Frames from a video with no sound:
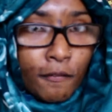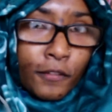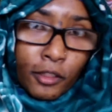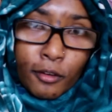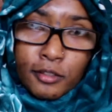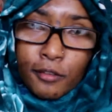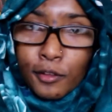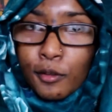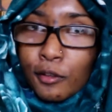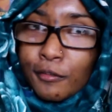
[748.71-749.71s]
for those of
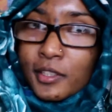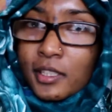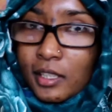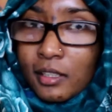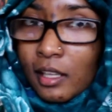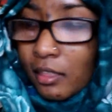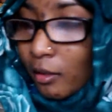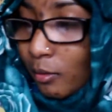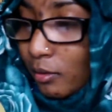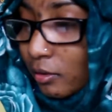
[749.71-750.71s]
you who've seen Death
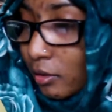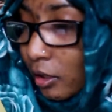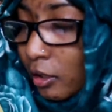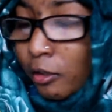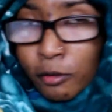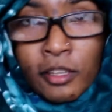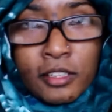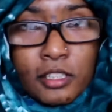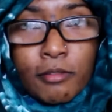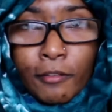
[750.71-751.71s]
Note, know
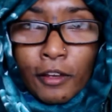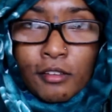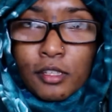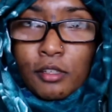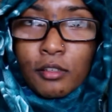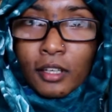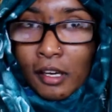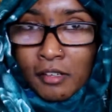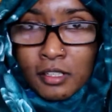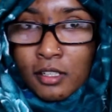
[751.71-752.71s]
that she's referring to the
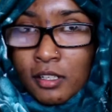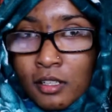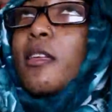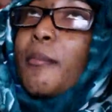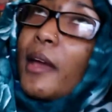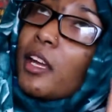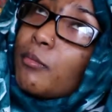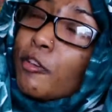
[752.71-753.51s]
character, the main